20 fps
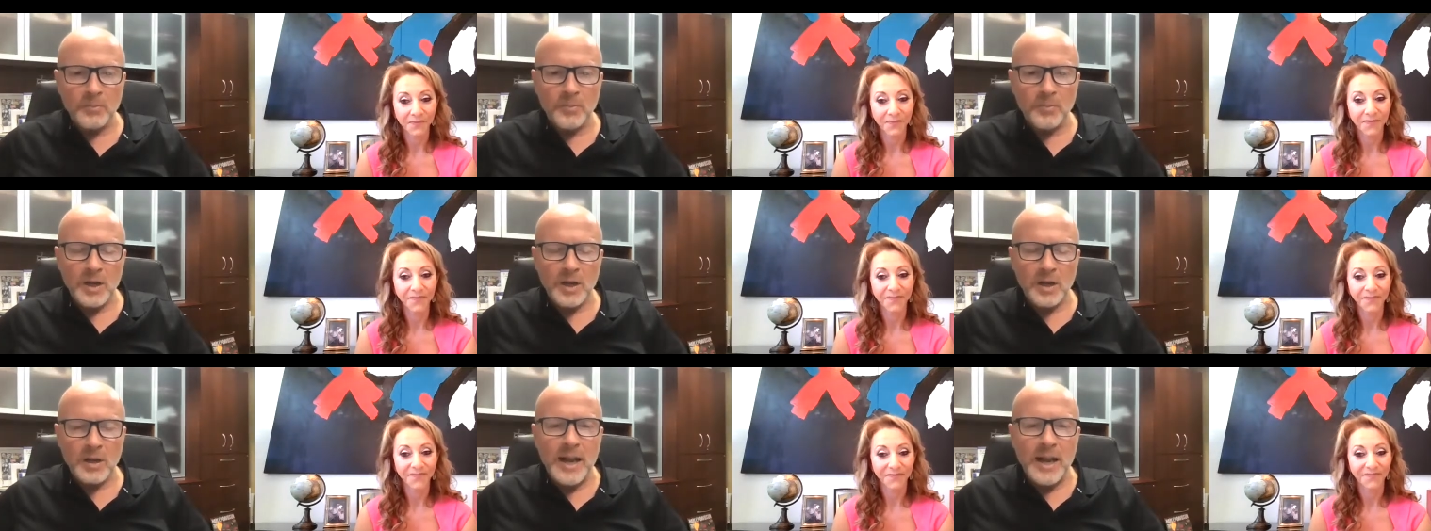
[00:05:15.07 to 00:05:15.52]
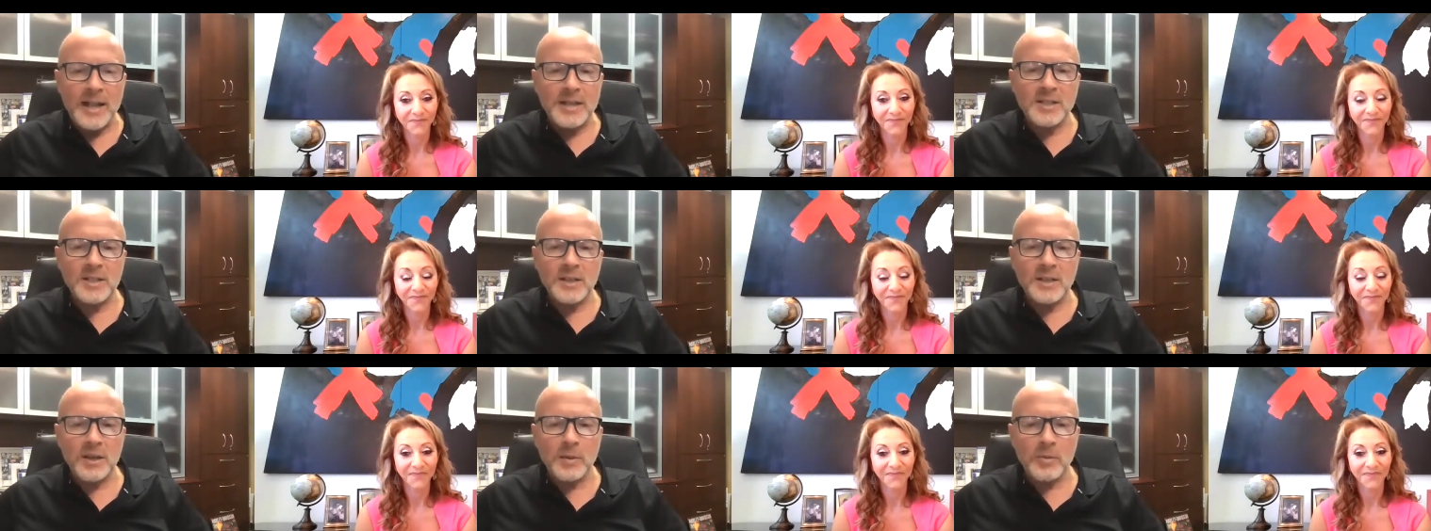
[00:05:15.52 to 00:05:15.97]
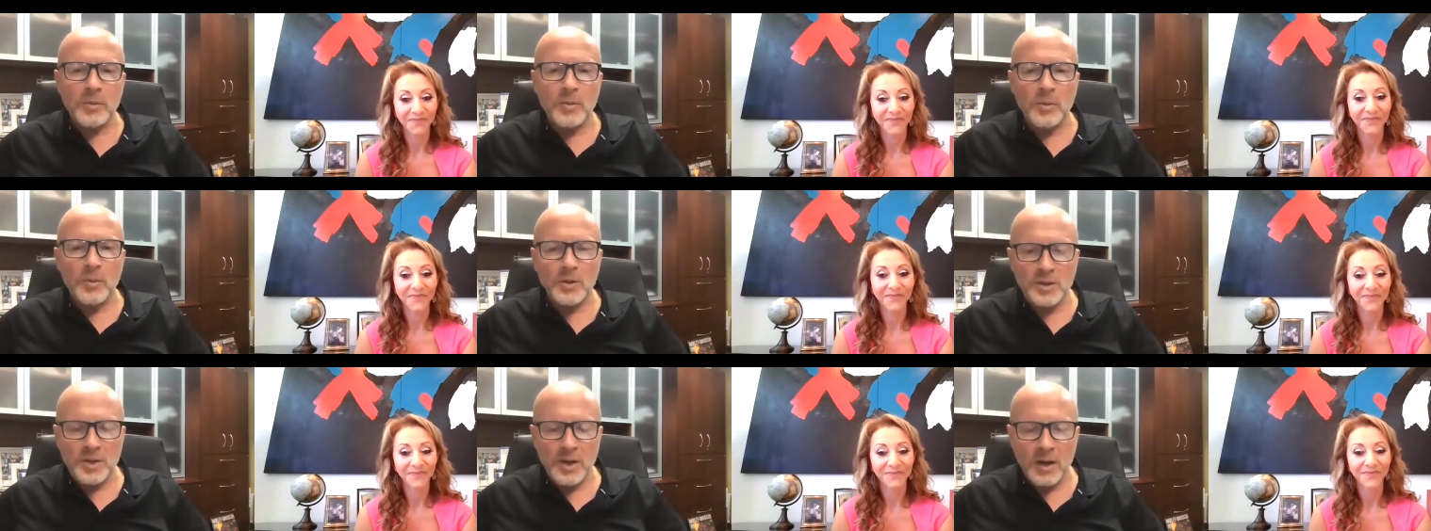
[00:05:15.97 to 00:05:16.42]
Speaker 1: uh, Nancy Lieberman
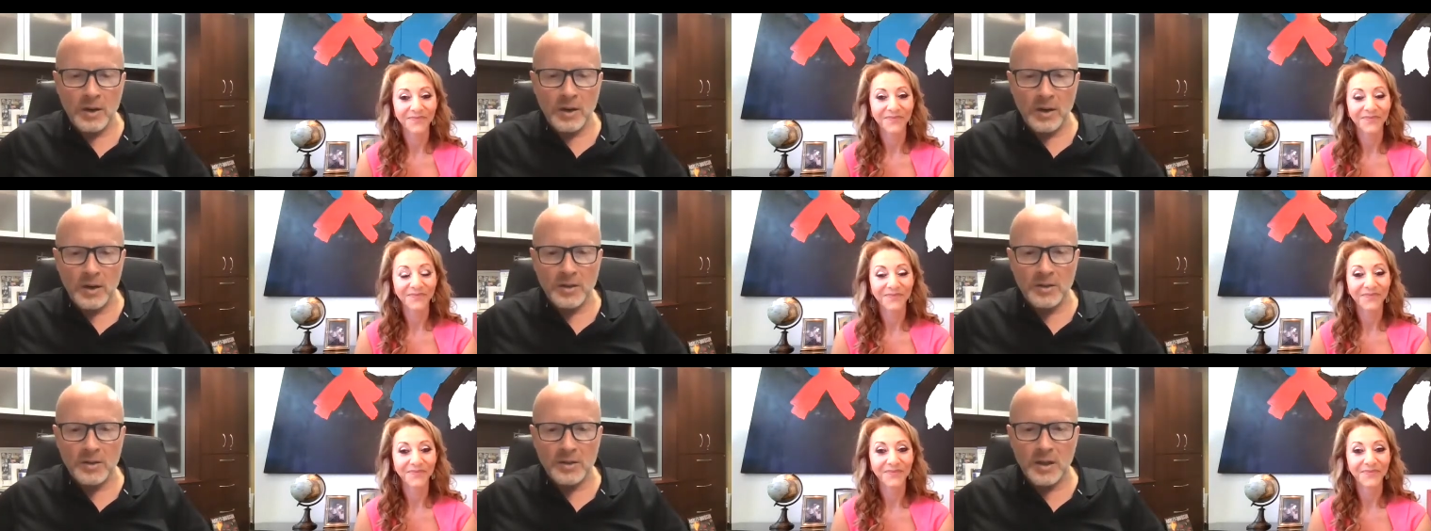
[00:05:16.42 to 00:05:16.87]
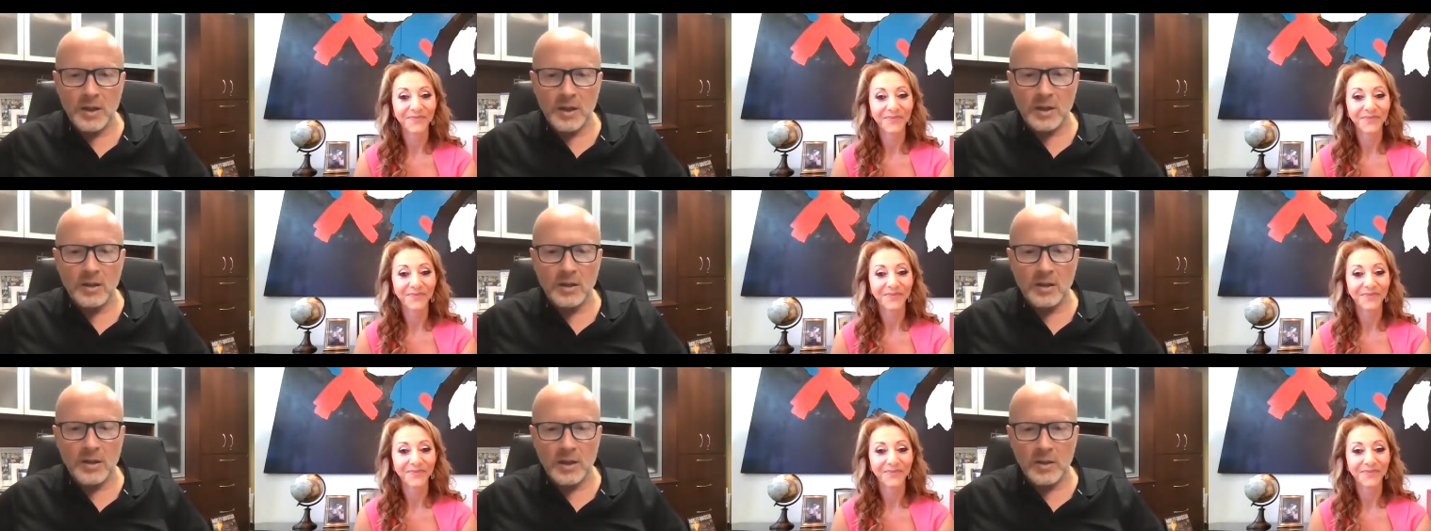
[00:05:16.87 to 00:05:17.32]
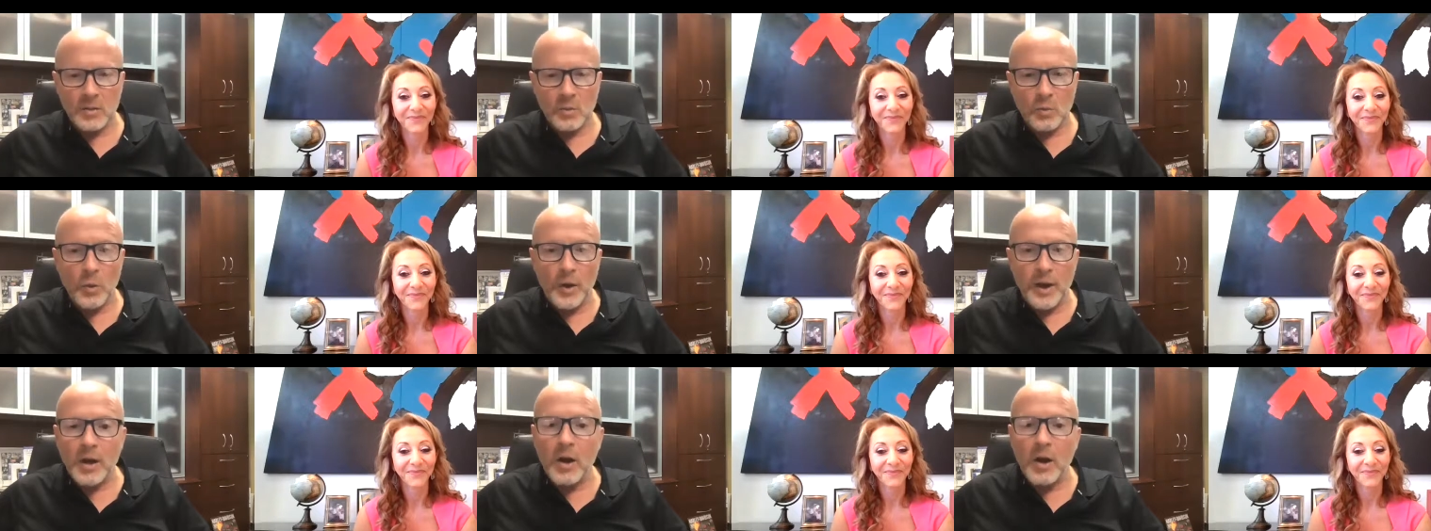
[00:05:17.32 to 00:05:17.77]
Charities, that that
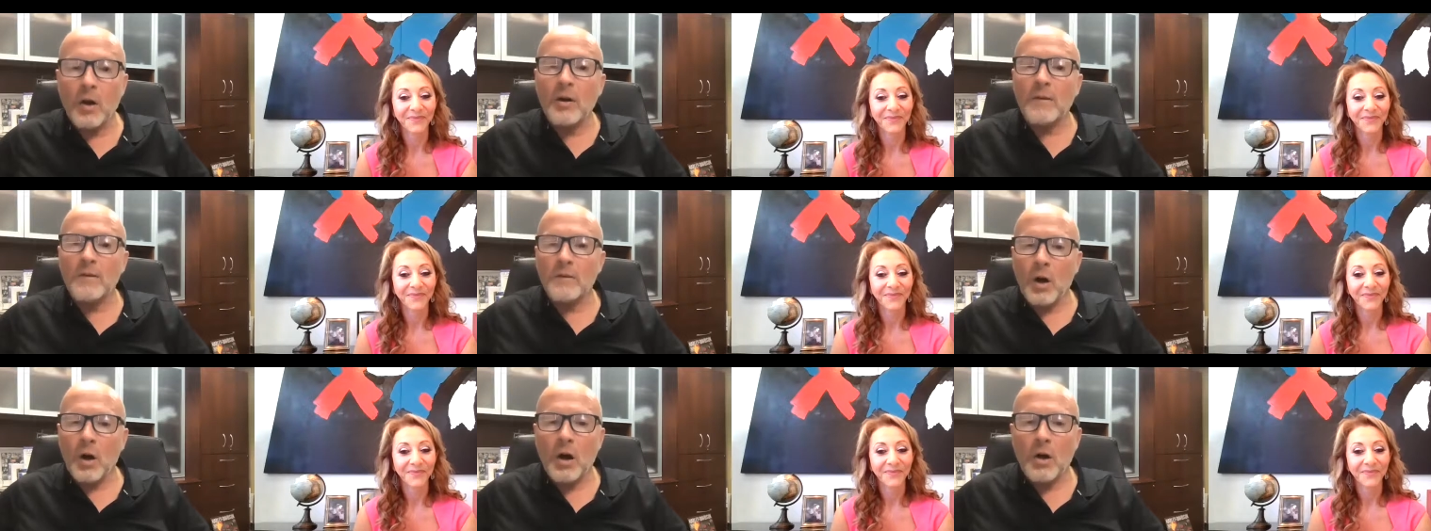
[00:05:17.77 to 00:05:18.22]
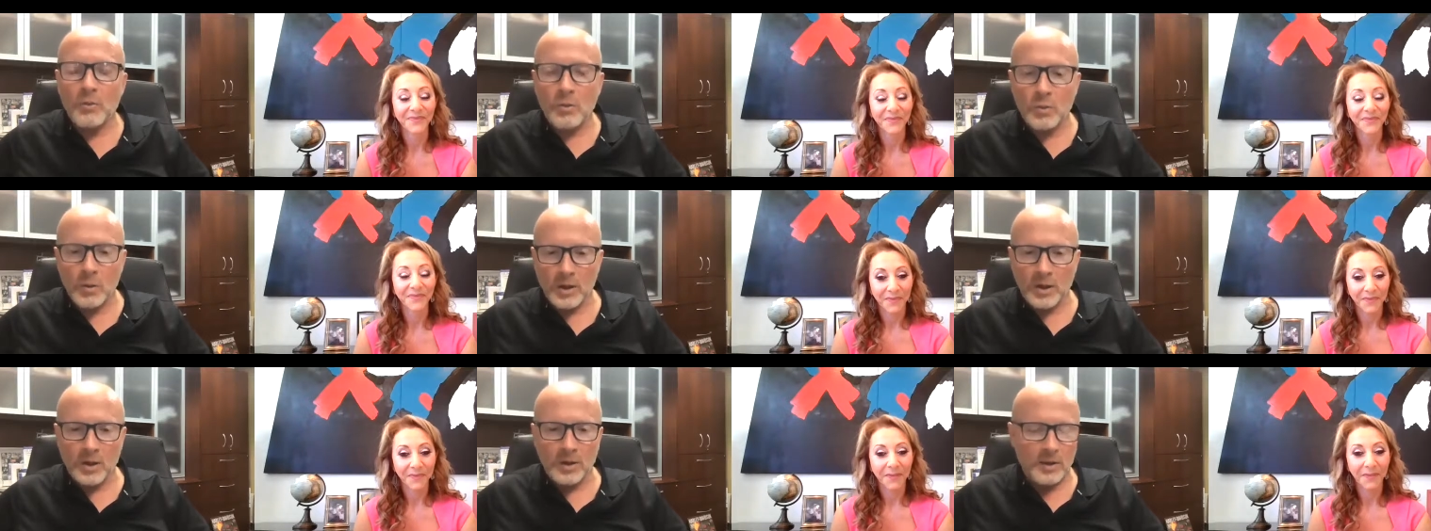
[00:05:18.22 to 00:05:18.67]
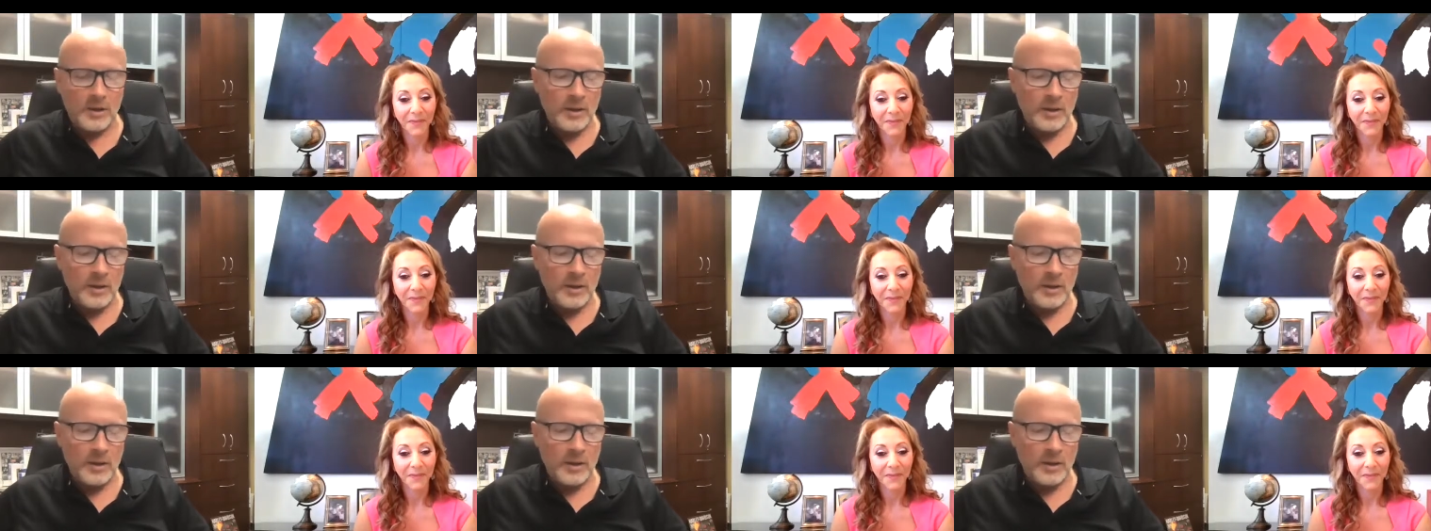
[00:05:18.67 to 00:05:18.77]
we are involved with